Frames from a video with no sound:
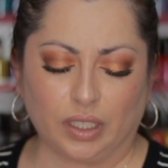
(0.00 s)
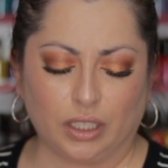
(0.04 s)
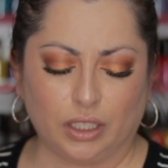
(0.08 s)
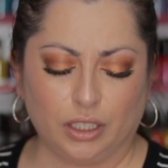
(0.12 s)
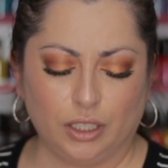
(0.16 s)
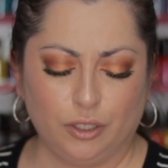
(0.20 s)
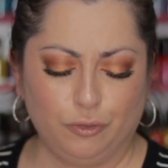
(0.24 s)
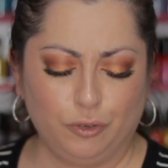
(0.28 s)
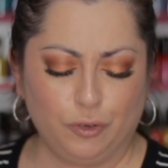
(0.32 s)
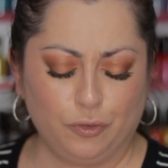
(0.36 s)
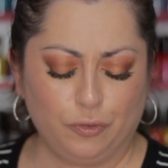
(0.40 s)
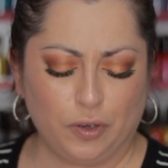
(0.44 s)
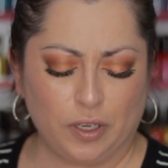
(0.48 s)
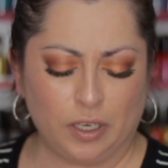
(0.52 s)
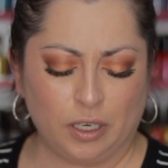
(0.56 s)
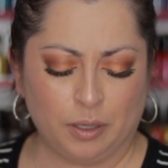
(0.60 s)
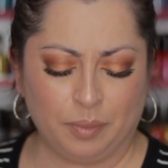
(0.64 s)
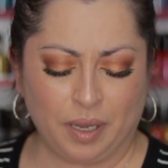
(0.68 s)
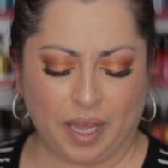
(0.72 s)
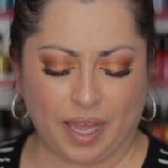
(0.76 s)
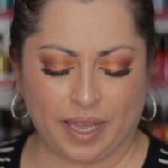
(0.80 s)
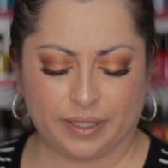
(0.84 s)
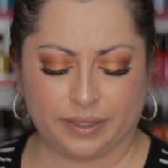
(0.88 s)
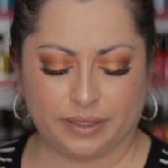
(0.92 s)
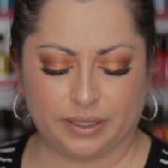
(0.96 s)
if you follow
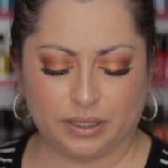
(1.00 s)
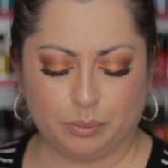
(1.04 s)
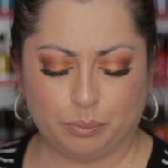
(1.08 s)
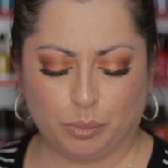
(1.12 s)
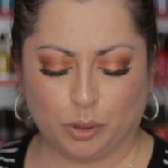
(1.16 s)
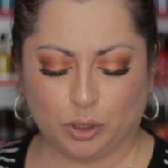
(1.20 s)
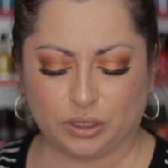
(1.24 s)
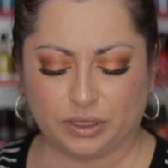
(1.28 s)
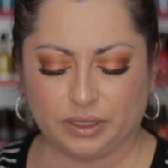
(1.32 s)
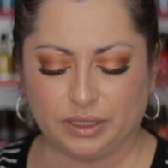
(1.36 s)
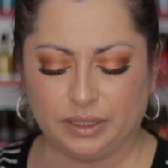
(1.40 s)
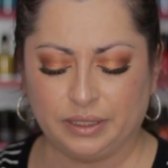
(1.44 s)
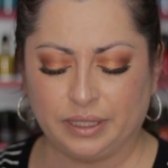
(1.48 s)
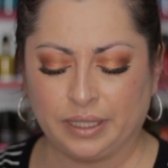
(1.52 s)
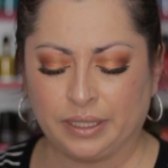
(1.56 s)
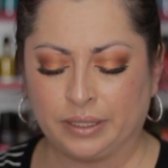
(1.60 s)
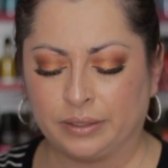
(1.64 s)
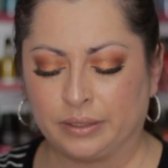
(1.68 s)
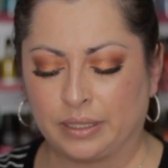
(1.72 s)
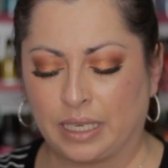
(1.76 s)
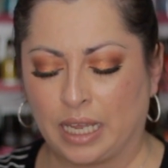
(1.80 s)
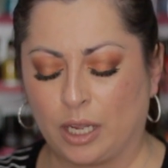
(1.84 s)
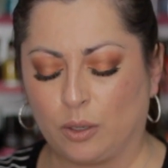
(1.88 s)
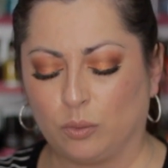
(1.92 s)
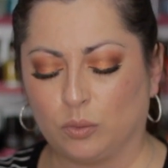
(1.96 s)
me, I did post it,
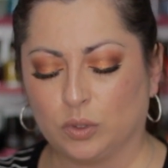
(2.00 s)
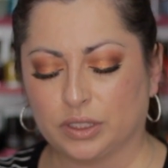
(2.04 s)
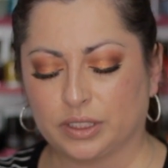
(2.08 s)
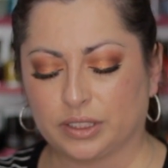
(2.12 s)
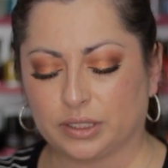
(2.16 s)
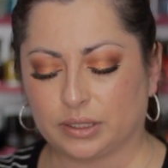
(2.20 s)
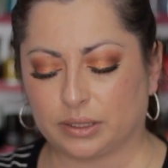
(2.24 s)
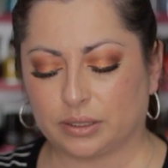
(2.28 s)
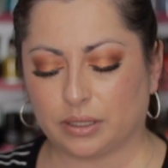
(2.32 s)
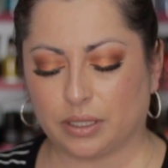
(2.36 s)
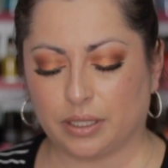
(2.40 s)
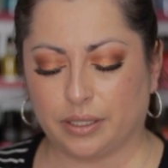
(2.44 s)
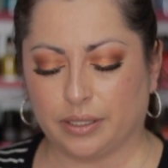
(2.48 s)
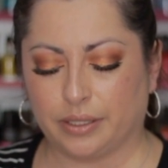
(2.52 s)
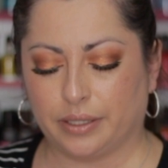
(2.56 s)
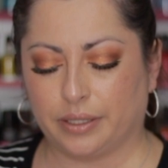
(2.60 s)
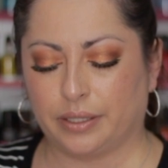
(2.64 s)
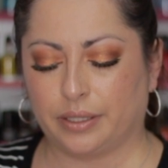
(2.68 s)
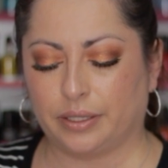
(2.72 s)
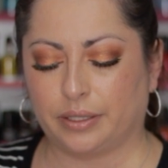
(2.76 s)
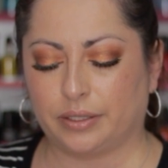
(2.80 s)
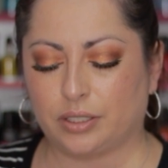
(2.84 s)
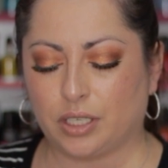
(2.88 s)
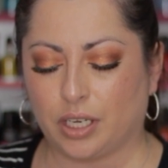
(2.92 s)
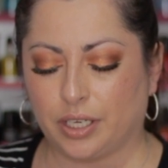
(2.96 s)
and I was
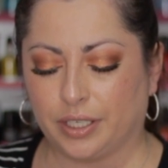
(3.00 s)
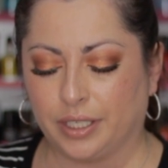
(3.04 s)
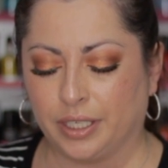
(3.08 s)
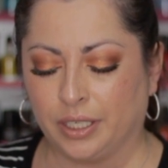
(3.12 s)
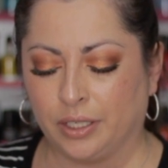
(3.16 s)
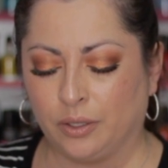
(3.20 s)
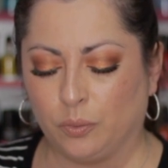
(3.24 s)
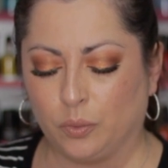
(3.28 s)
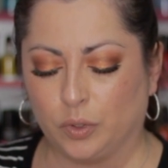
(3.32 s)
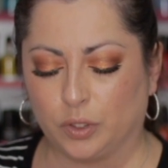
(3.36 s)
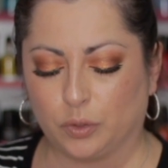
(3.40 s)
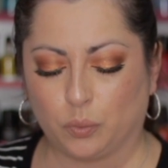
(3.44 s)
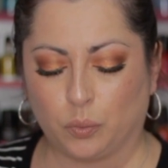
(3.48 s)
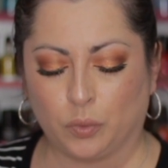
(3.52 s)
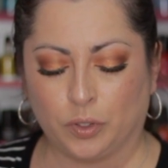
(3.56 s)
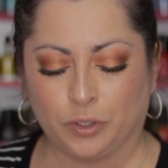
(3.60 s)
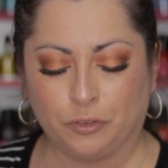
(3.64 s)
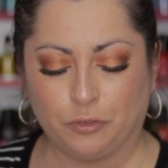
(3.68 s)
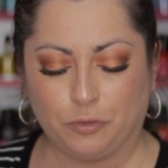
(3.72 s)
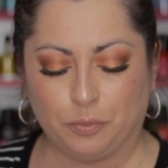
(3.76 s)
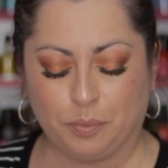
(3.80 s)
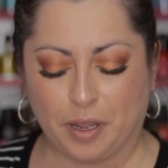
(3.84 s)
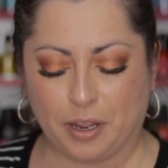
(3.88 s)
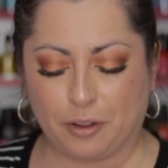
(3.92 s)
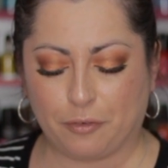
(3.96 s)
talking with one
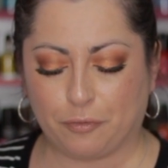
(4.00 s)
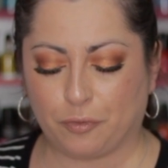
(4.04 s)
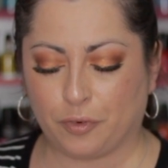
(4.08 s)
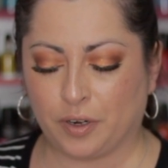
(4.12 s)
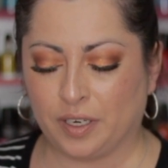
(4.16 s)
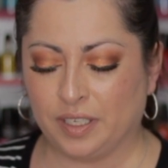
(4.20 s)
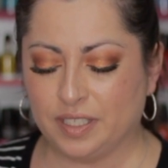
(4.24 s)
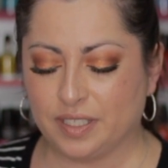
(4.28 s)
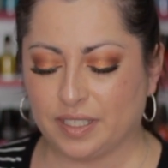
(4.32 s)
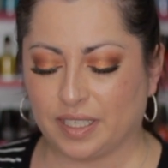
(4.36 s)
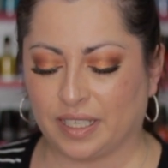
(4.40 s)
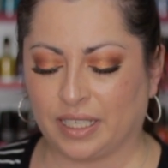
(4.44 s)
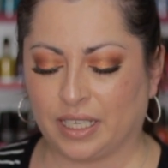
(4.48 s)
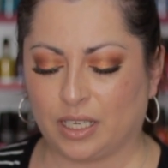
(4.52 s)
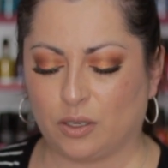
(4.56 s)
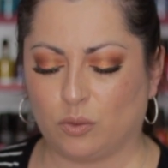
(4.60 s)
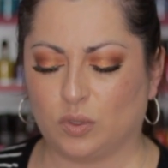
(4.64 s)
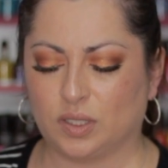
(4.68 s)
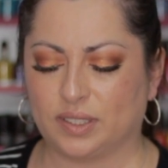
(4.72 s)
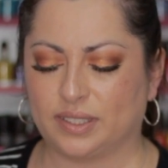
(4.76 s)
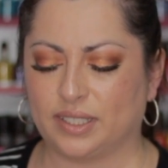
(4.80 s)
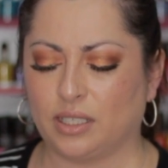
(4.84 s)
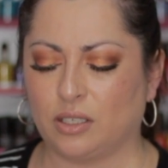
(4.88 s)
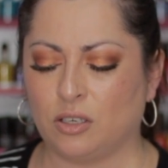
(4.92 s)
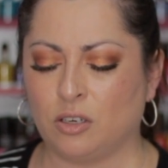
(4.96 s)
of my friends, and I
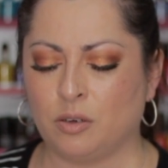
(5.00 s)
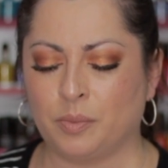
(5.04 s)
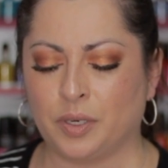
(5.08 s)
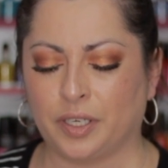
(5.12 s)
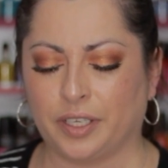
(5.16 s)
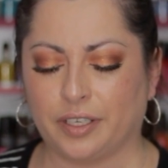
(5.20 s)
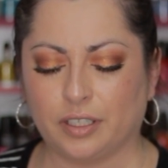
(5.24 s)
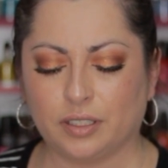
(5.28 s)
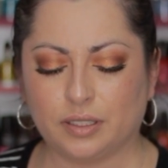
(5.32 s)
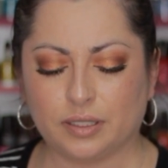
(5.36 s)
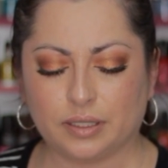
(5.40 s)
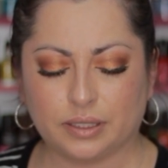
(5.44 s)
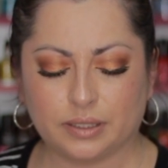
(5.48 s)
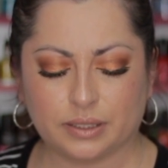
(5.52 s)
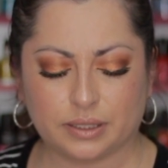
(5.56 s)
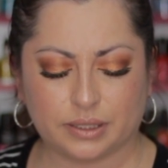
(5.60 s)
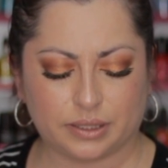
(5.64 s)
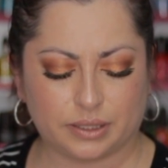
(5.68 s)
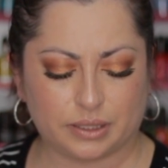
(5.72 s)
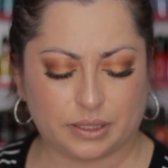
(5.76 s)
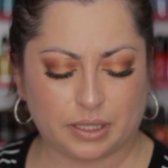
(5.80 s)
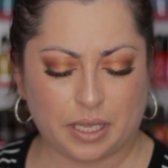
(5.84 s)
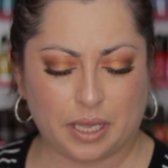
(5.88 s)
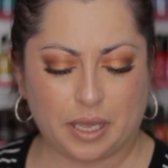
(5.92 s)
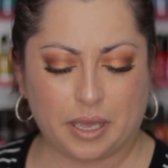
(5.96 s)
was like, oh my god,
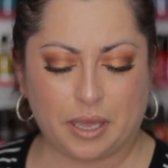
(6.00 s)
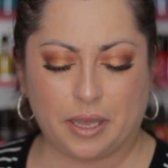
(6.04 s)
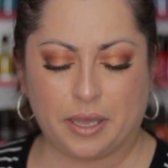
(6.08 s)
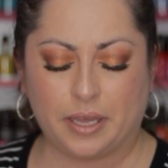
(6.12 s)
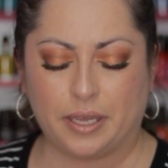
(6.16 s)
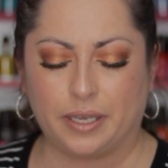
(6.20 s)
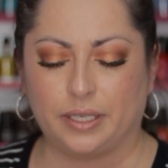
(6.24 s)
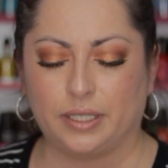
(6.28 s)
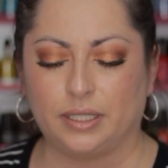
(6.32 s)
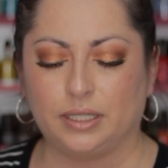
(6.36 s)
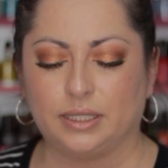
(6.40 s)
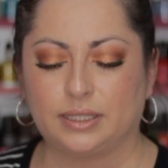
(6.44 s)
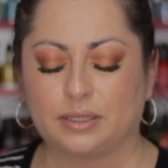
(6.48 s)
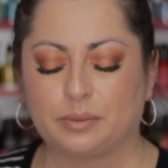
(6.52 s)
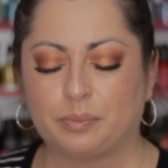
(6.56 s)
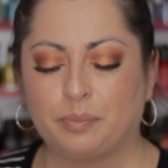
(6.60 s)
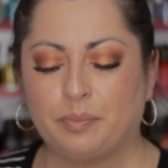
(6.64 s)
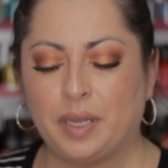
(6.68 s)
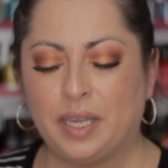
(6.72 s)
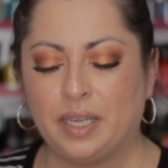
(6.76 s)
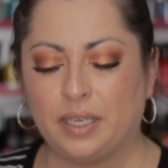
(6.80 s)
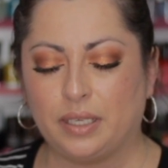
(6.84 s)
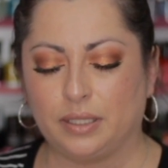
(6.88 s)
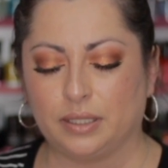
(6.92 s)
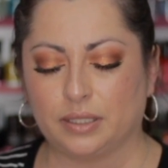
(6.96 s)
it's
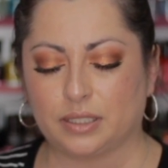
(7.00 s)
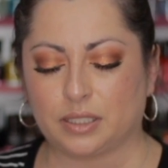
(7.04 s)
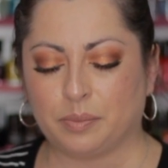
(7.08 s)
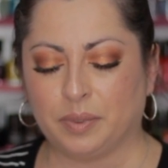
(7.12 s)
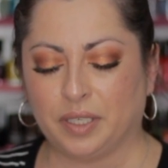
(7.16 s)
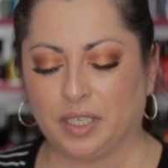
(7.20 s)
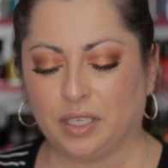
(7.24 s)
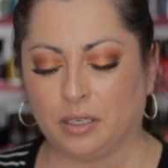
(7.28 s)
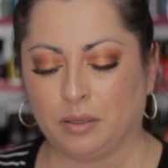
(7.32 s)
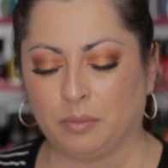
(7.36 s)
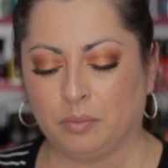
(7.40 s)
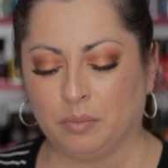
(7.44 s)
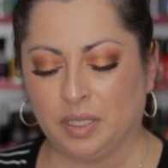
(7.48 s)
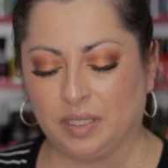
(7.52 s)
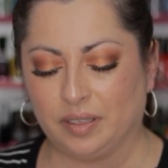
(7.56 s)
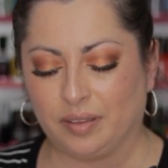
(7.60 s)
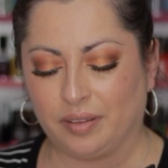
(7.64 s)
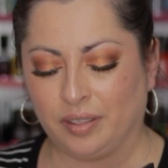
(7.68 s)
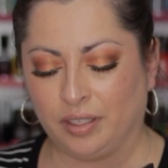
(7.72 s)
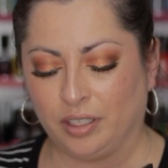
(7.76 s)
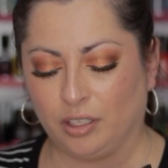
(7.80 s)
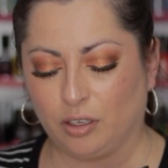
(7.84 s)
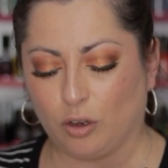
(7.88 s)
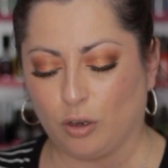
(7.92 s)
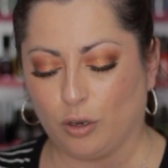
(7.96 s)
making me
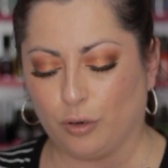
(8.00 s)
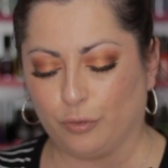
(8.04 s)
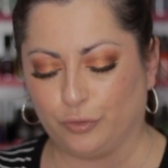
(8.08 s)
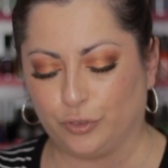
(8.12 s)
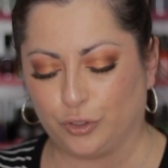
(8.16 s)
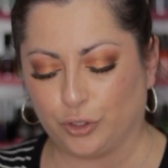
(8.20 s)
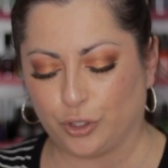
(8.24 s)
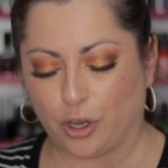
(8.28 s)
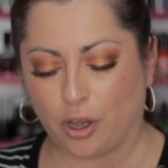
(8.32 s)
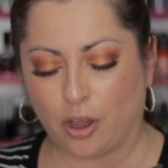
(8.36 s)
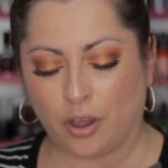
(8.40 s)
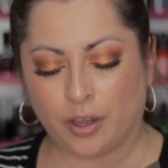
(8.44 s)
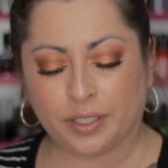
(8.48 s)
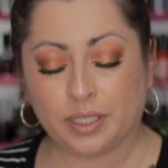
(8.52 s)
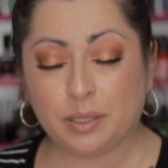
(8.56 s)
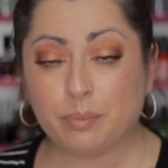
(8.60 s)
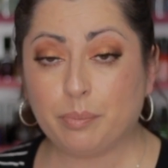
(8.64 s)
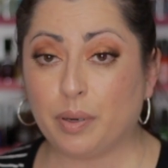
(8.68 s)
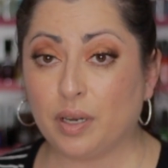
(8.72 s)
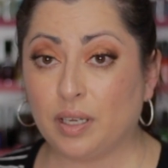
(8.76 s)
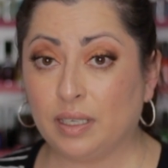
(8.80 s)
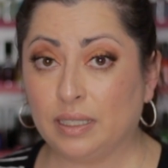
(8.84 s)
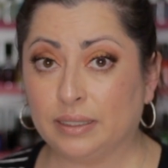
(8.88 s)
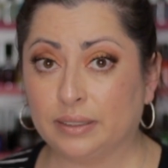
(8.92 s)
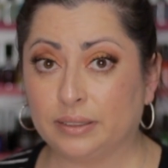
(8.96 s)
think of the honey
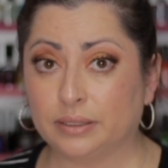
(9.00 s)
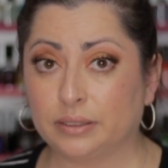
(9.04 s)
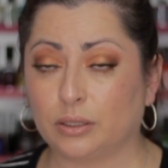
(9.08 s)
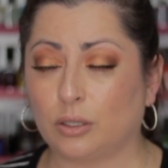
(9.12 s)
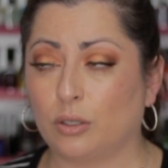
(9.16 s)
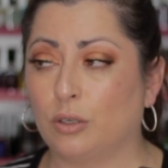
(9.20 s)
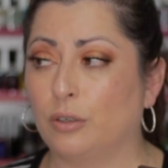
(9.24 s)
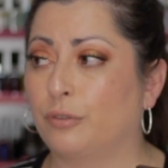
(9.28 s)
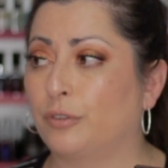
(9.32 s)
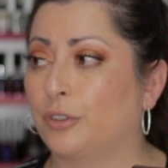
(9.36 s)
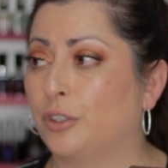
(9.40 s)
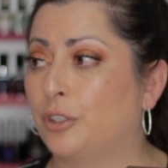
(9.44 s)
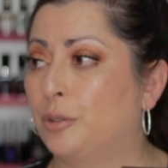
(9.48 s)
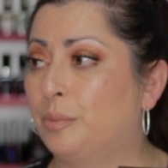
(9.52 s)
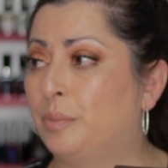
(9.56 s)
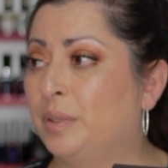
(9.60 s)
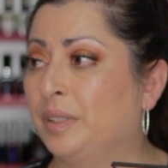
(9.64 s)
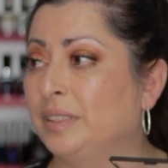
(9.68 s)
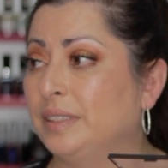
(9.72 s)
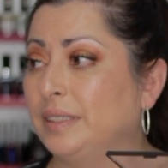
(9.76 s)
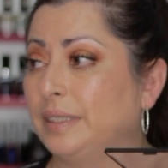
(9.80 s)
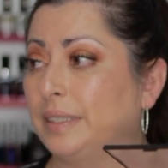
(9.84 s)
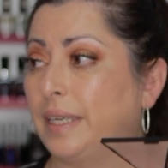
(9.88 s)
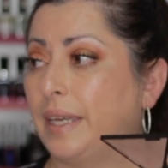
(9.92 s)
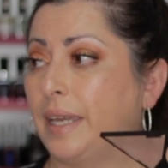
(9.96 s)
palette of
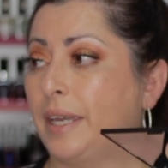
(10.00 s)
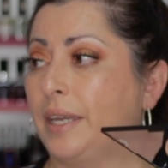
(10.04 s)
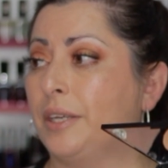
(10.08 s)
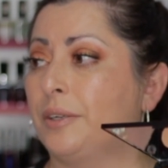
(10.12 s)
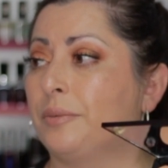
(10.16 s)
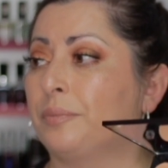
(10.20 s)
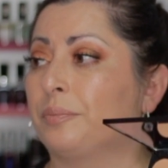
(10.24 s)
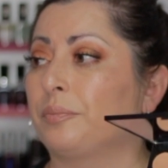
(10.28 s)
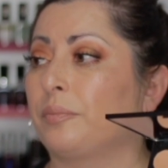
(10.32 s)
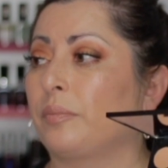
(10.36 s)
Urban Decay.